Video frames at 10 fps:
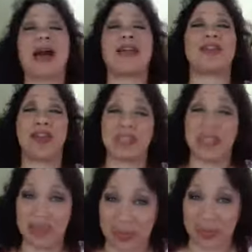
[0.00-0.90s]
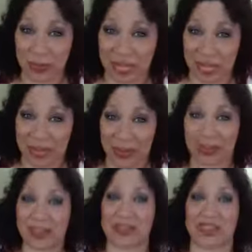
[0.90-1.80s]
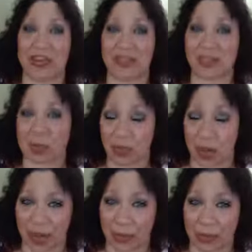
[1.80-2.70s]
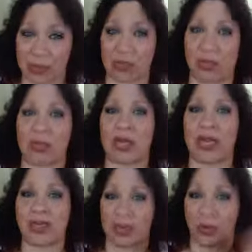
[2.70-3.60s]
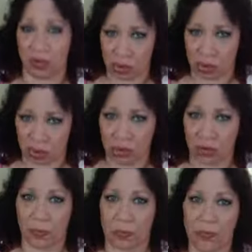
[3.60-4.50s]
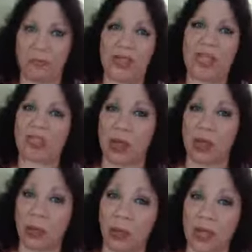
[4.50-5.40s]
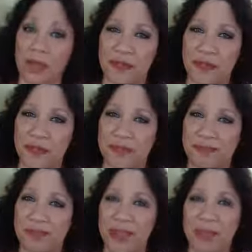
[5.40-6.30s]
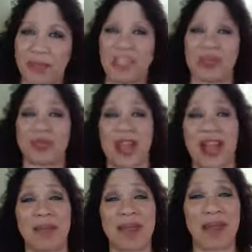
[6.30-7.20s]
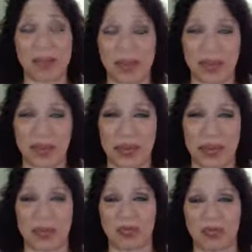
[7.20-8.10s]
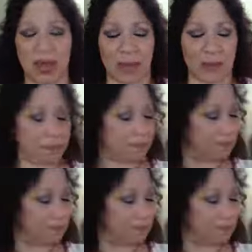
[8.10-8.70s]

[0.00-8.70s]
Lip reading: I do have the YouTube channel. There's enough subscribers, so you can actually go to YouTube. It's called Woo Life. Please subscribe. I would love for you to subscribe.